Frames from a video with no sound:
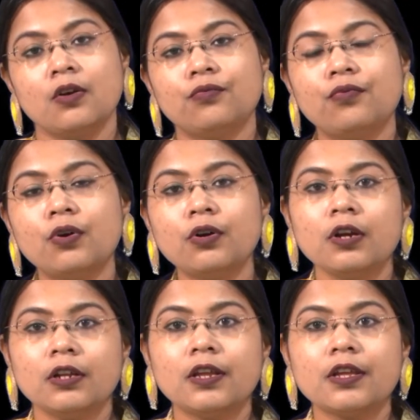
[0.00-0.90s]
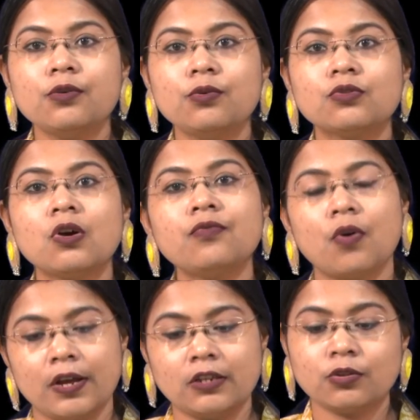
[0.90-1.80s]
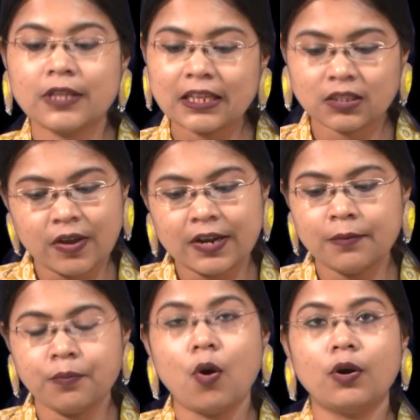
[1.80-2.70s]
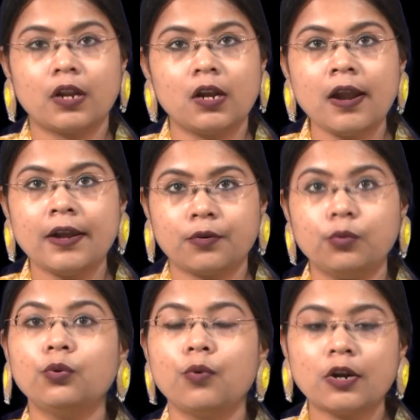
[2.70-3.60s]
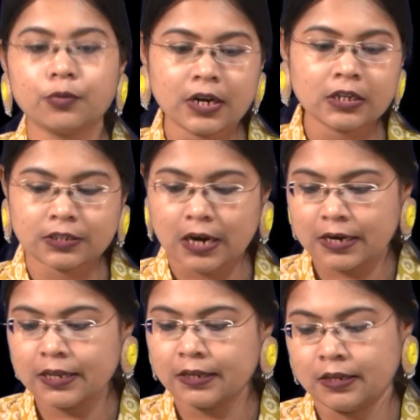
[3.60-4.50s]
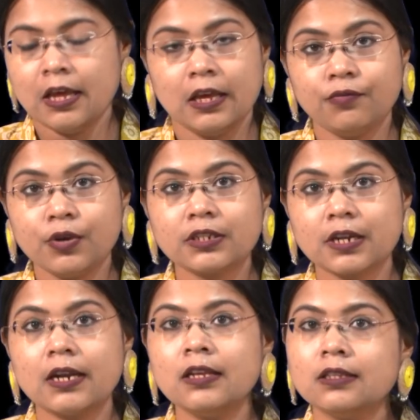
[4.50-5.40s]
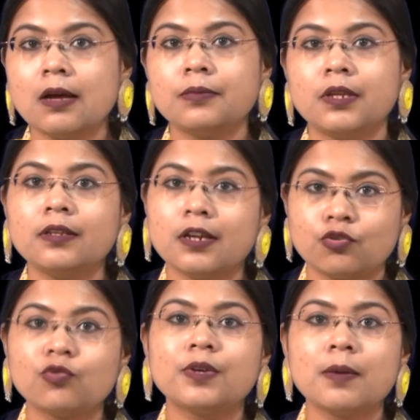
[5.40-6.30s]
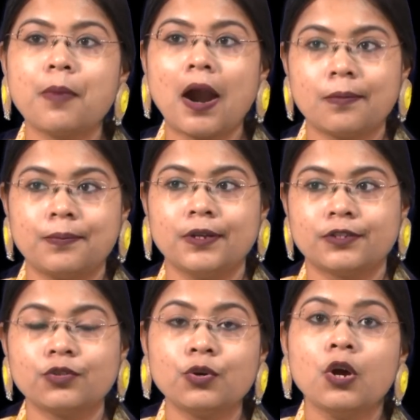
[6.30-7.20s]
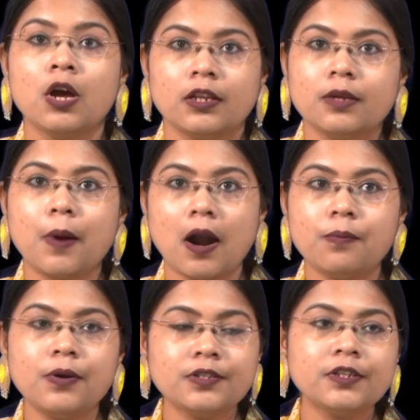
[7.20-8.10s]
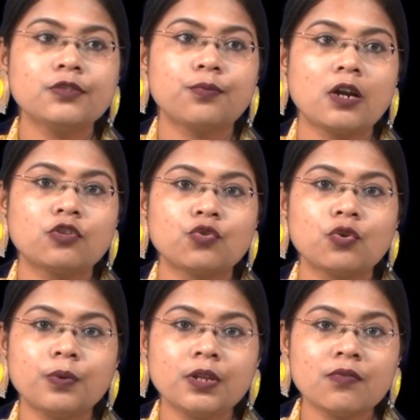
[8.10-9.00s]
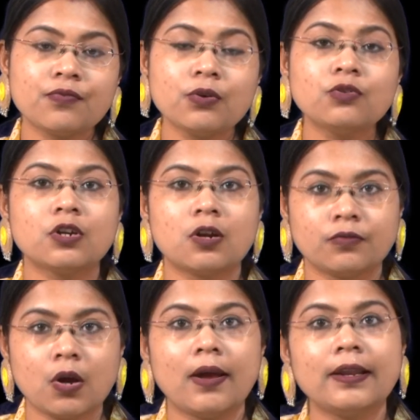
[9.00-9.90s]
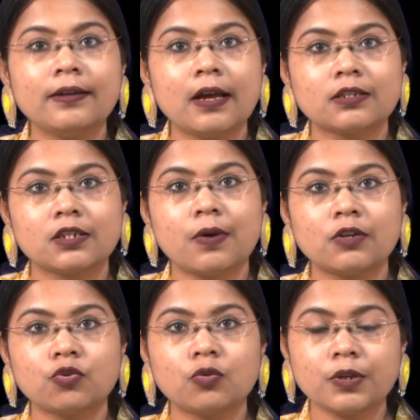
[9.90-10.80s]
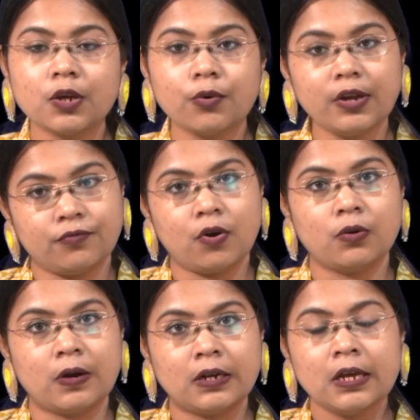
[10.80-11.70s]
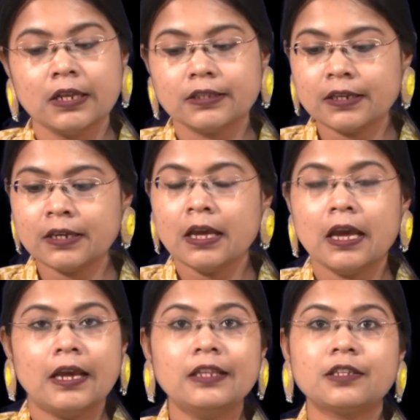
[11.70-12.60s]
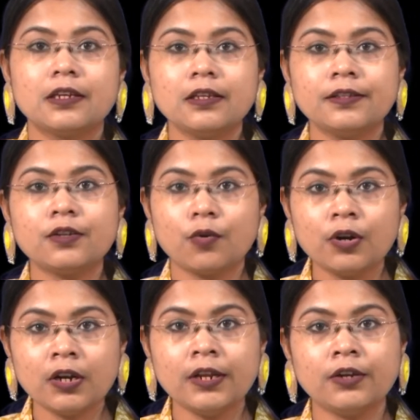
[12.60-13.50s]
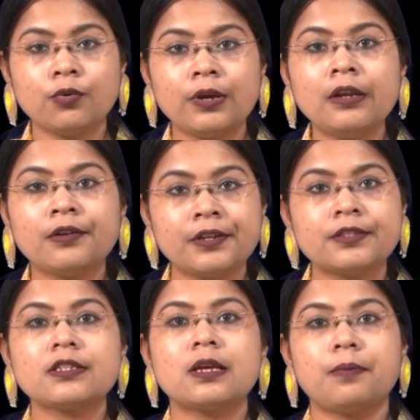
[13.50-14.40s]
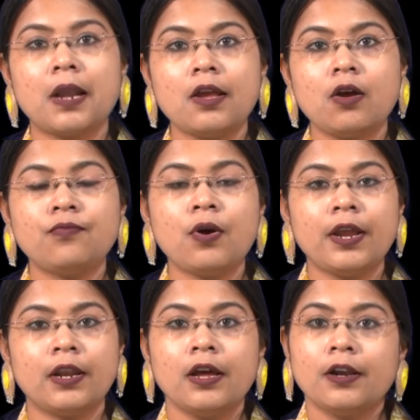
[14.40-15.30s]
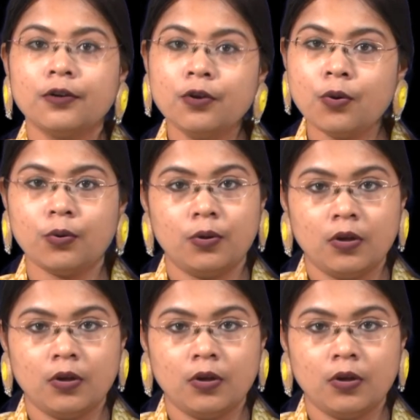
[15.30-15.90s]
for the use of oil. So, that is very important, right? What we are studying, if we are studying something, there should be a purpose. So, the purpose is what should be the future of the oil industry, what should be the way forward. See, is it only to increase the supply of oil? No,